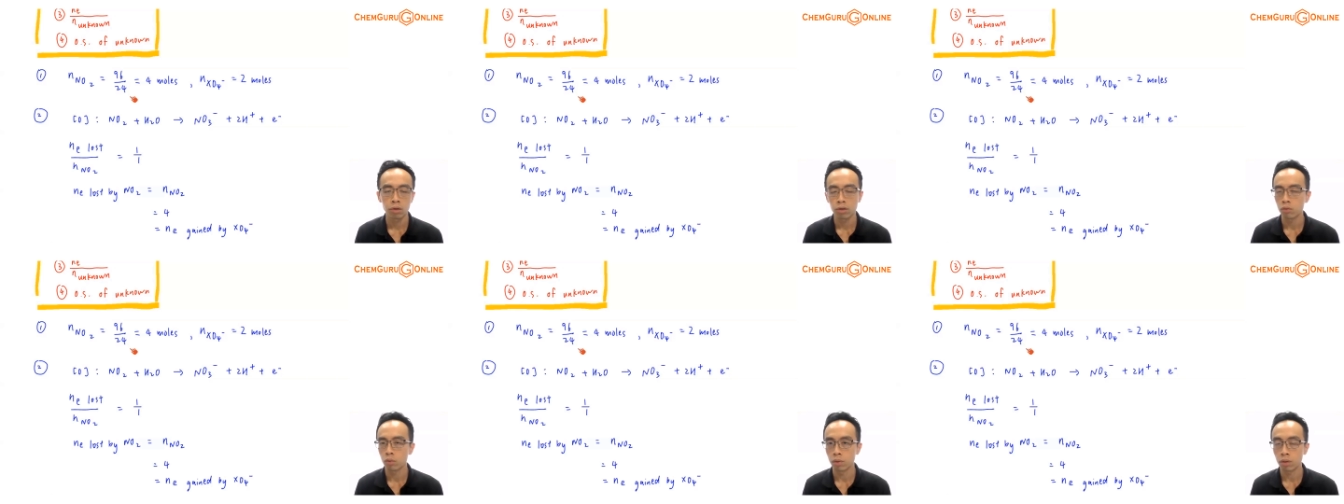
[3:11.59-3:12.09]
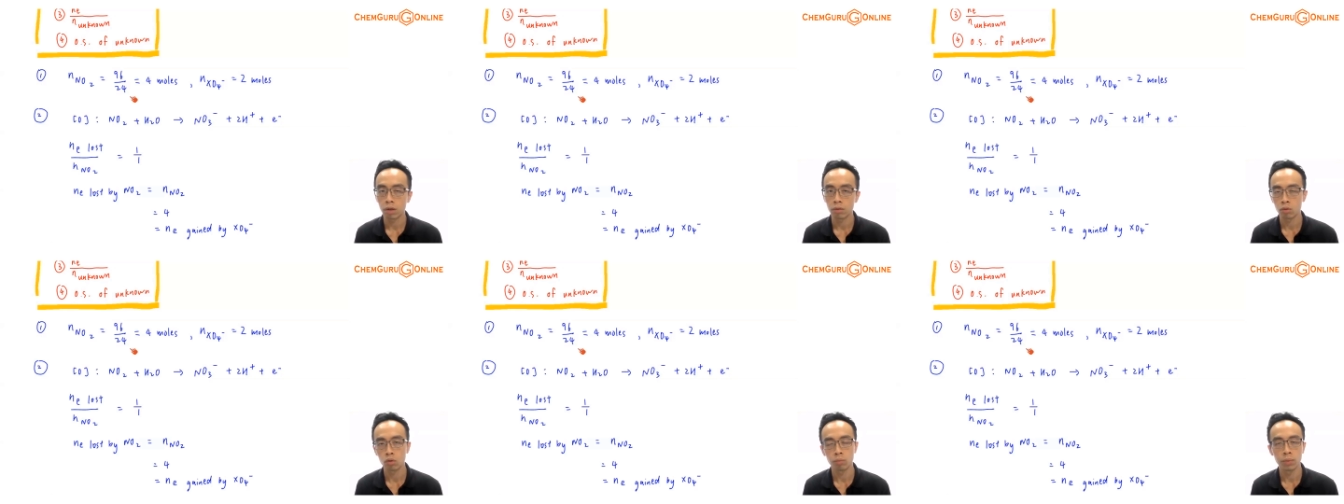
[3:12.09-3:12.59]
So this will work
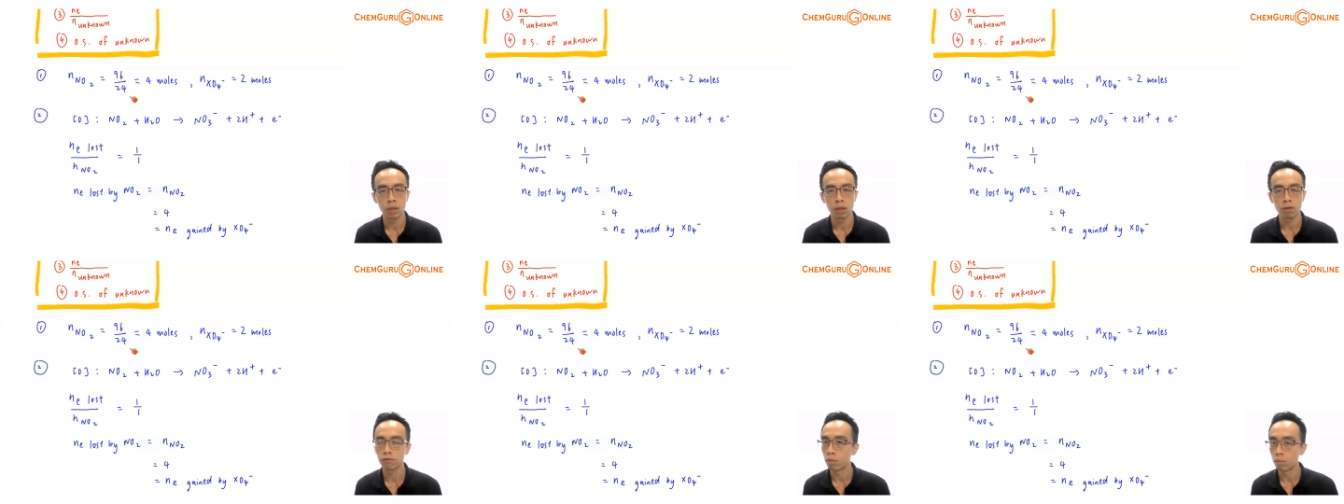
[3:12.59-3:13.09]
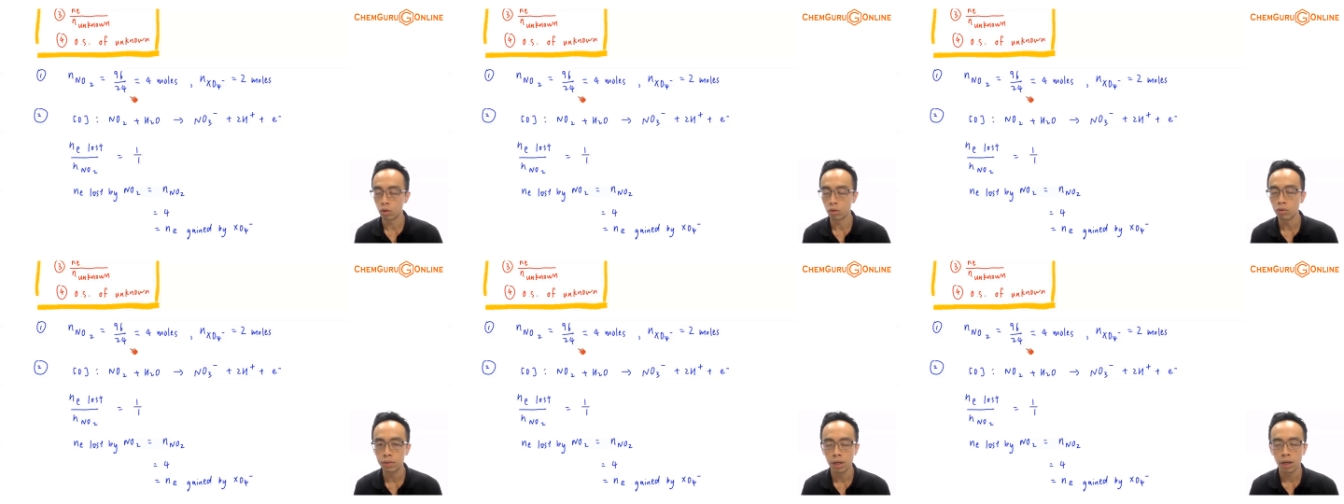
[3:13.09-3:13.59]
out to be 4
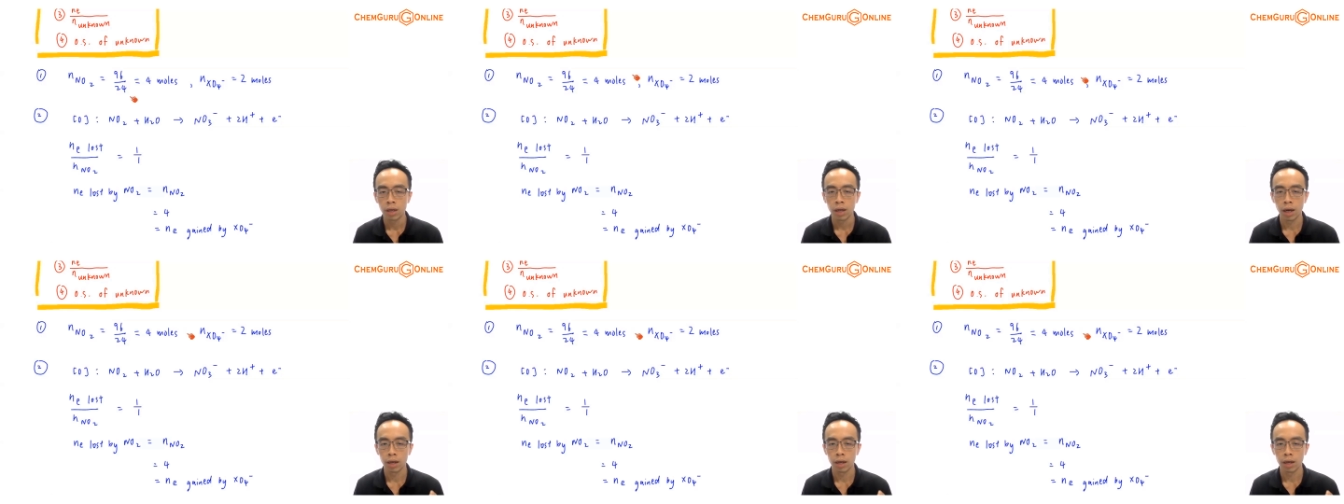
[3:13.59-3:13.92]
moles,